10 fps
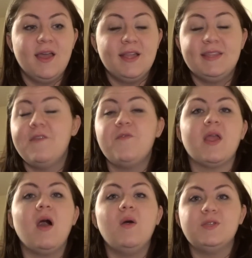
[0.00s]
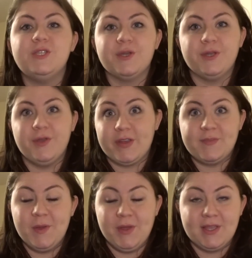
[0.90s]
different culture you're
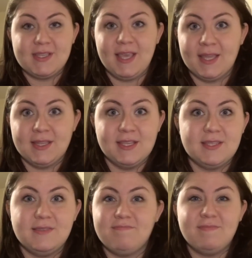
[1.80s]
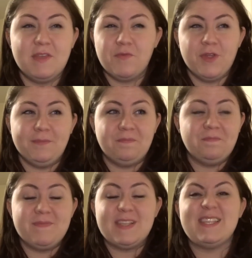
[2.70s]
experiencing in this different
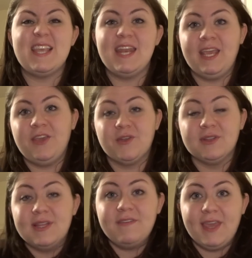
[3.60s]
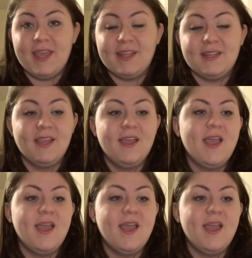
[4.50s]
city you're living in,